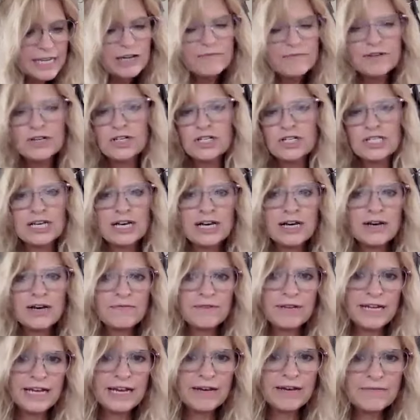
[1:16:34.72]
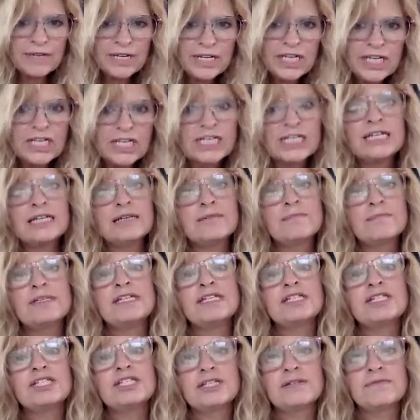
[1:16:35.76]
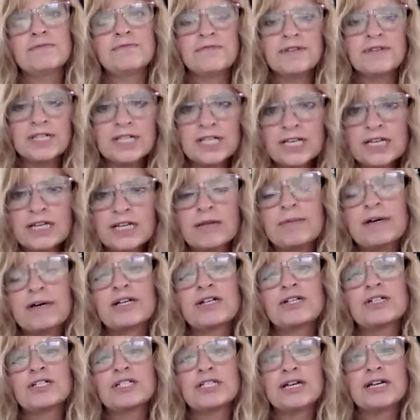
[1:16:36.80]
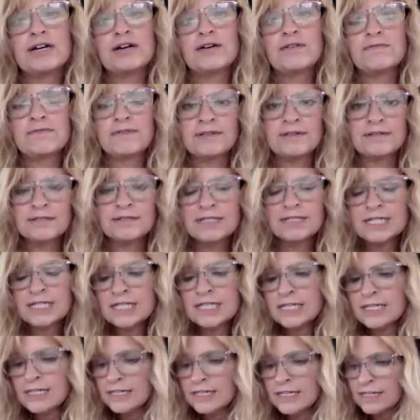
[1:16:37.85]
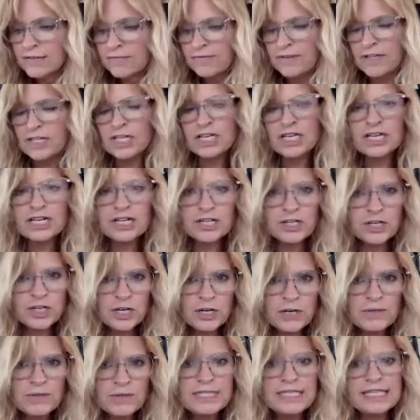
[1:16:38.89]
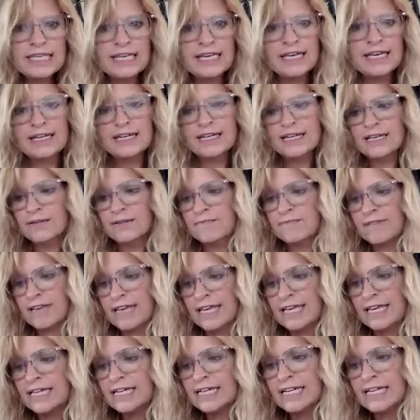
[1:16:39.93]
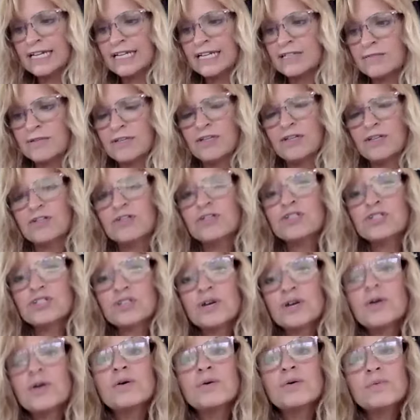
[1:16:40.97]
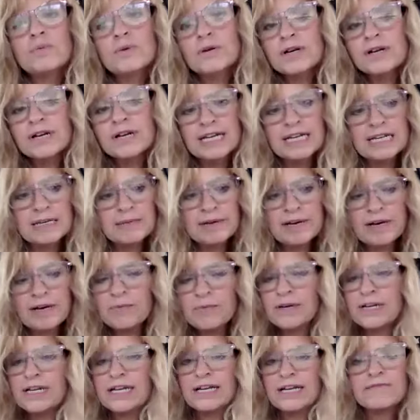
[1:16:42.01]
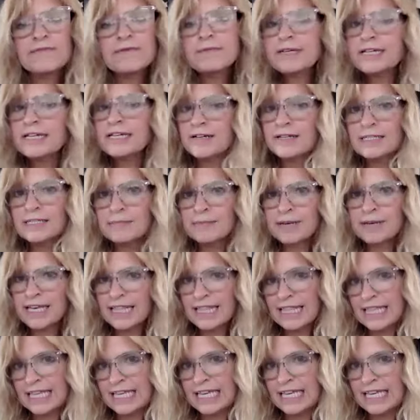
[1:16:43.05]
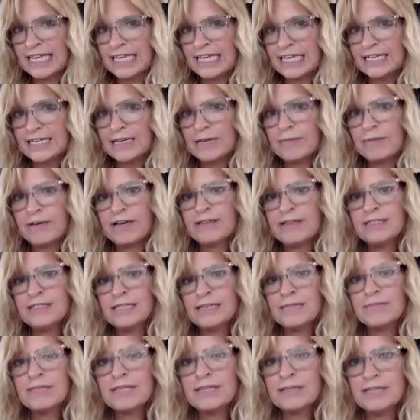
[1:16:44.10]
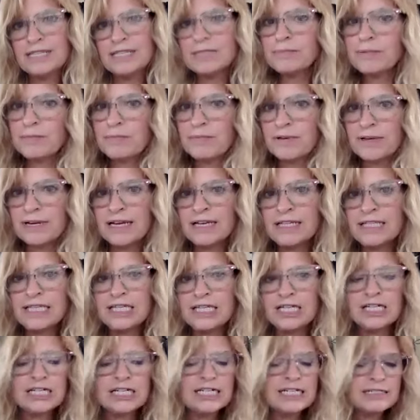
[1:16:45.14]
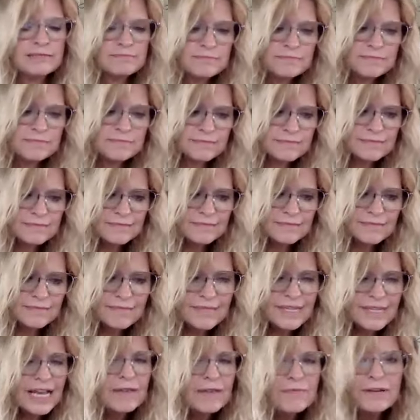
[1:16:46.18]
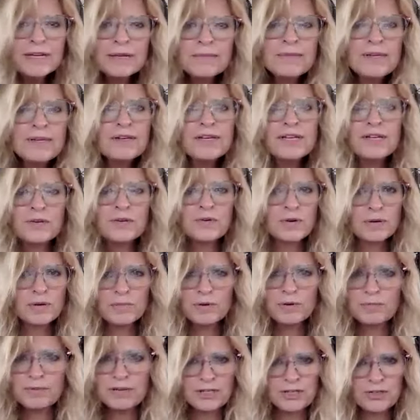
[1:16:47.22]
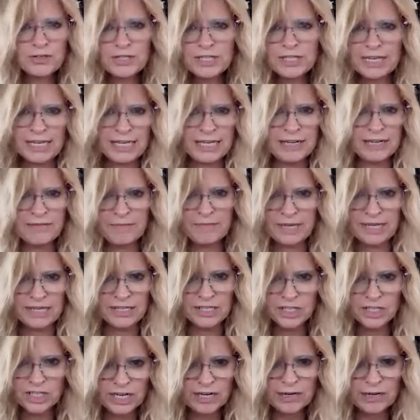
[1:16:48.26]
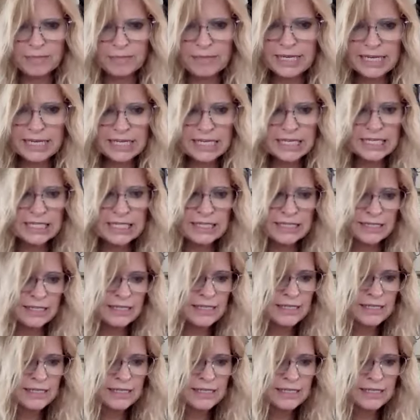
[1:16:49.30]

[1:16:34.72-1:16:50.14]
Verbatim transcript: of yourself and having a good image and feeling good about yourself and feeling good in your own skin. And vanity is when you're so worried about what everybody else might think about something that's been put out there. And I've had a million horrible pictures taken of me and shared because